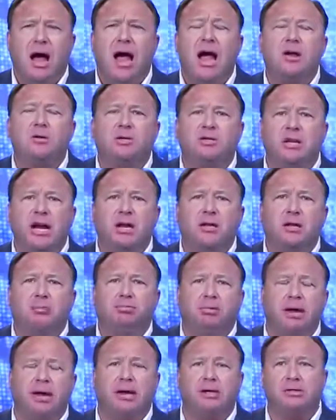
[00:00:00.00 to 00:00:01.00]
I understand
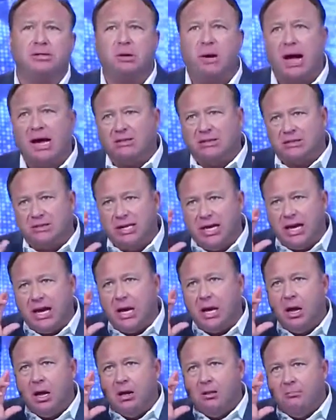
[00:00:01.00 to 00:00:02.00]
their plan. So I
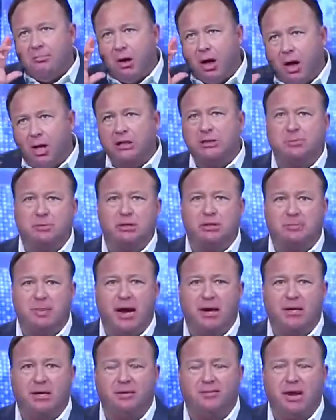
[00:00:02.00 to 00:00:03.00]
see Paul's
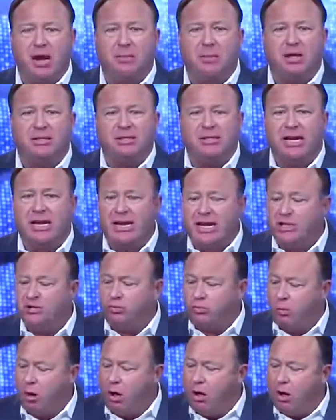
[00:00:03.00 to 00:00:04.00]
perspective, and I'm not saying
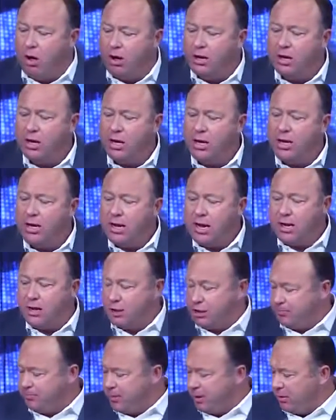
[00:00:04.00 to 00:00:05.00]
he's wrong
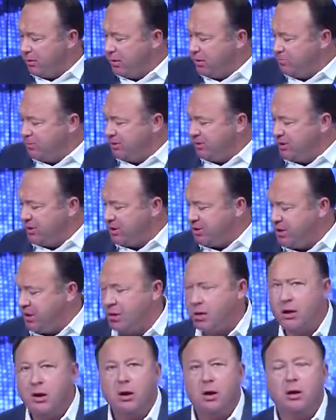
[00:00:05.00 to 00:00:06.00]
in his purist
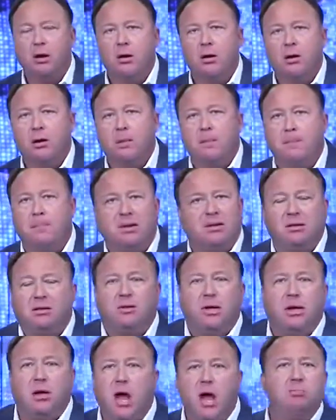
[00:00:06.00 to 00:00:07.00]
position.
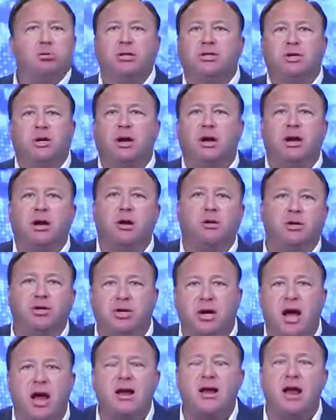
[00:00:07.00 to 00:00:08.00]
But the globalists are going to go
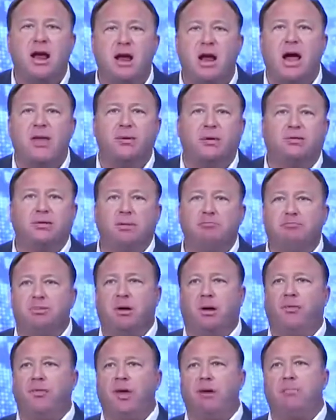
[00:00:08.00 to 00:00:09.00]
to China and others
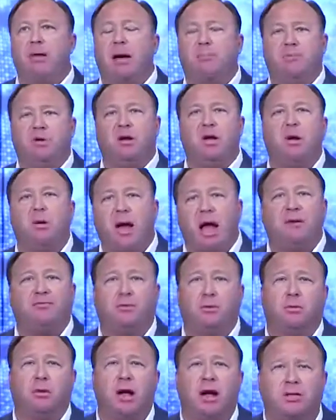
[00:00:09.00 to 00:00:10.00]
and build them up to go
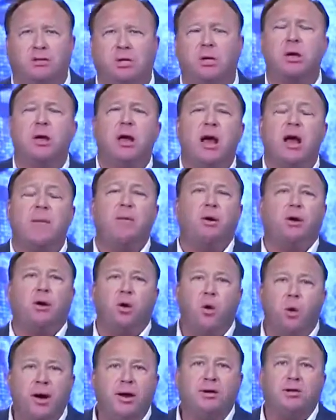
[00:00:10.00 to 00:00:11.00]
after us, and they're
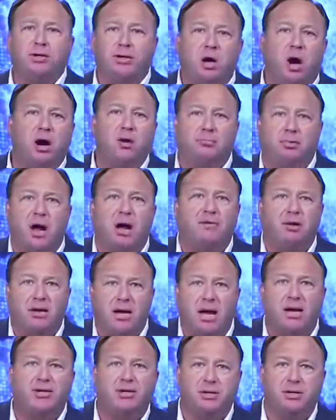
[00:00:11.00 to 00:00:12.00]
going to start
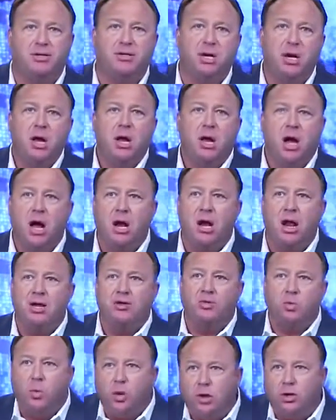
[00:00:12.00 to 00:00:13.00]
provocations
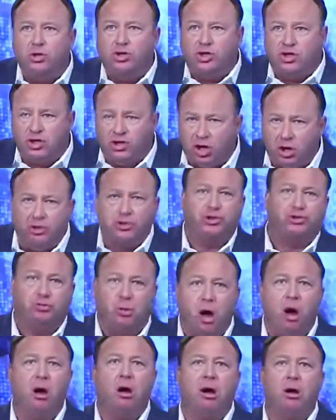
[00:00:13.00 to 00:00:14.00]
unless we're so
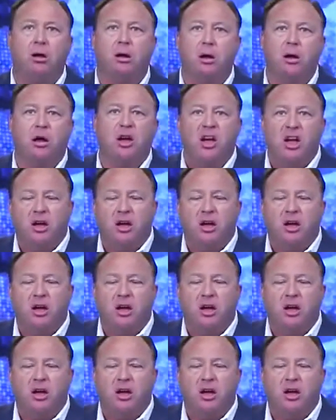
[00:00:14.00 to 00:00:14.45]
strong,